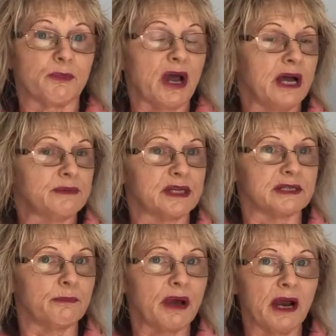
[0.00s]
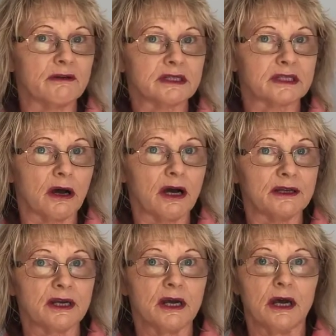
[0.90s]
Perhaps there's a
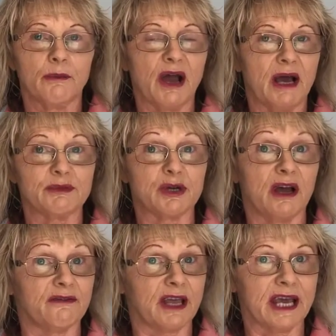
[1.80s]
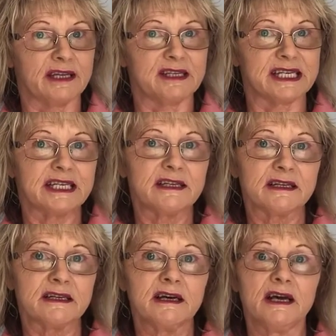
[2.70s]
parasite, perhaps you have
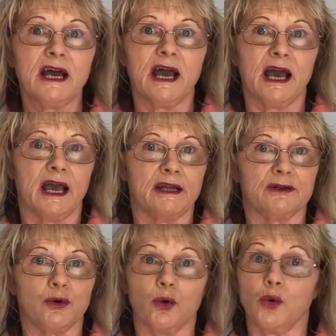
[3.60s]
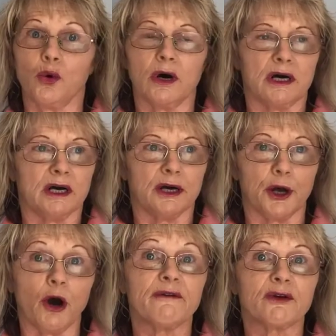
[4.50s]
candida or an
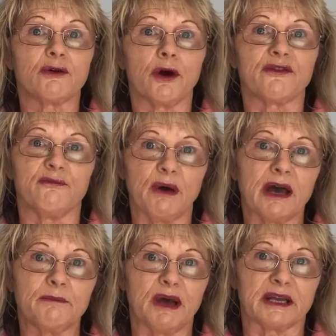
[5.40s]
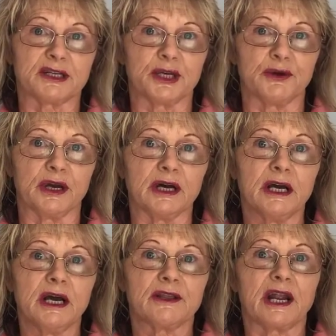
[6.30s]
overgrowth of bad bacteria
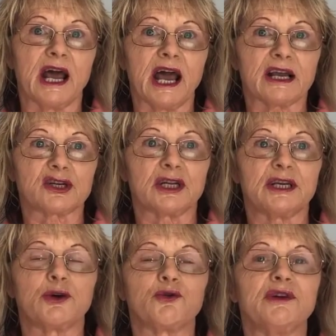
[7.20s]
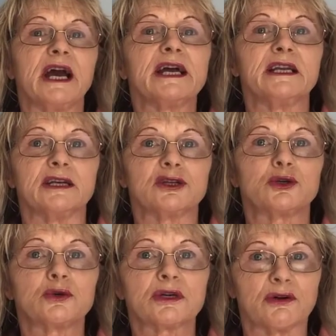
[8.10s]
that are actually creating
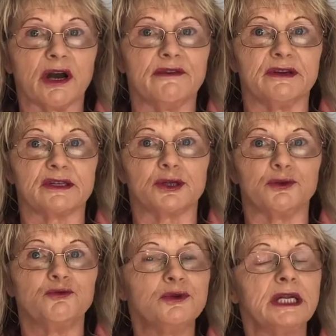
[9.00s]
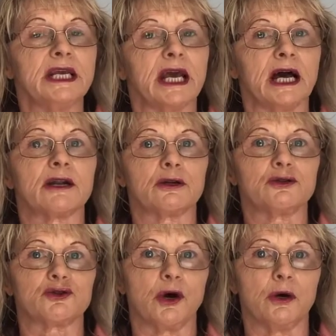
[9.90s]
sugar cravings that you really can't
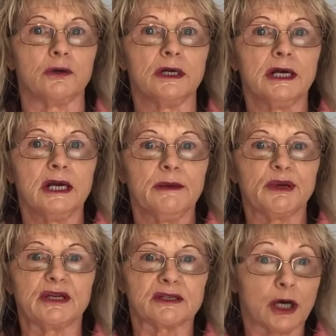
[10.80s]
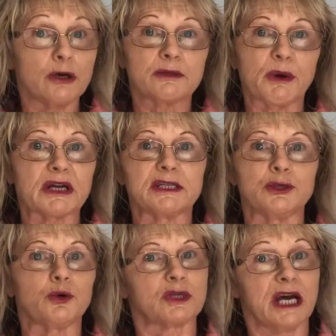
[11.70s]
control, because those bugs
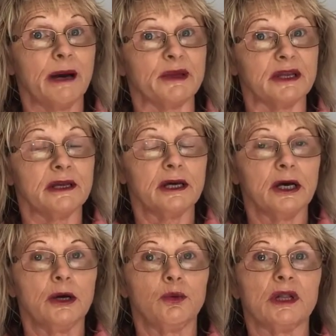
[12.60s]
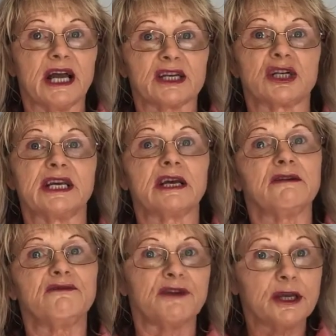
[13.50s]
in your tummy will actually
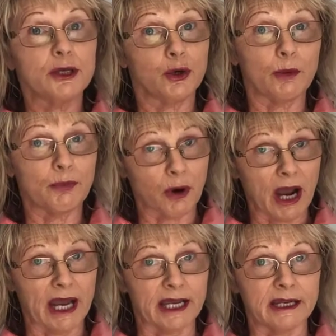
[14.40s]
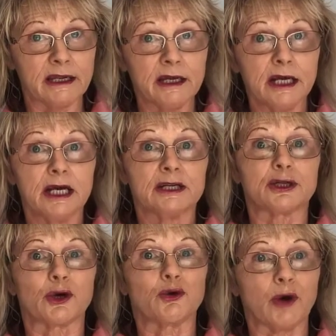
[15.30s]
configure your brain
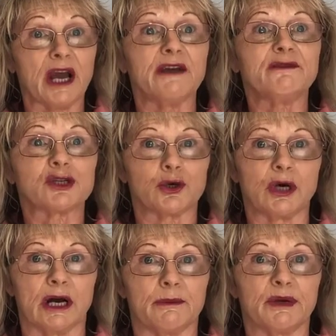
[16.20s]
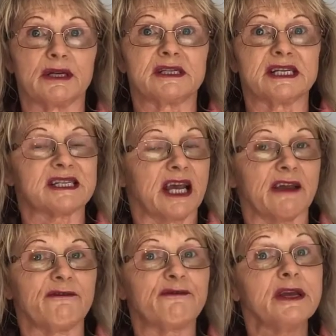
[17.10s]
to crave sugar because they're
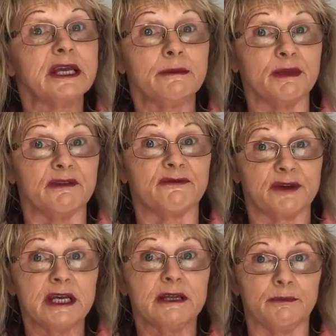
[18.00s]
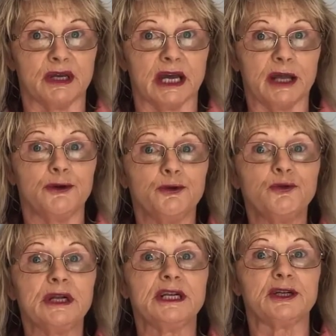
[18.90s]
saying feed me, and you
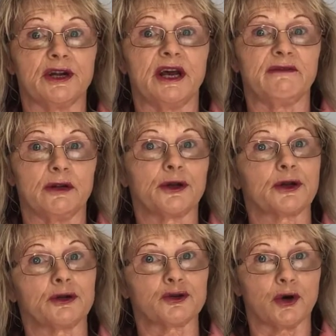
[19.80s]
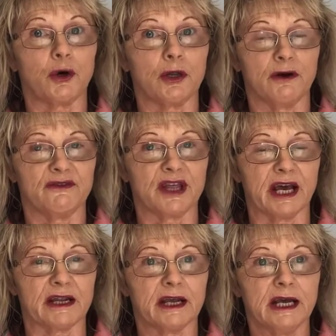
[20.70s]
really have a lot of control over that.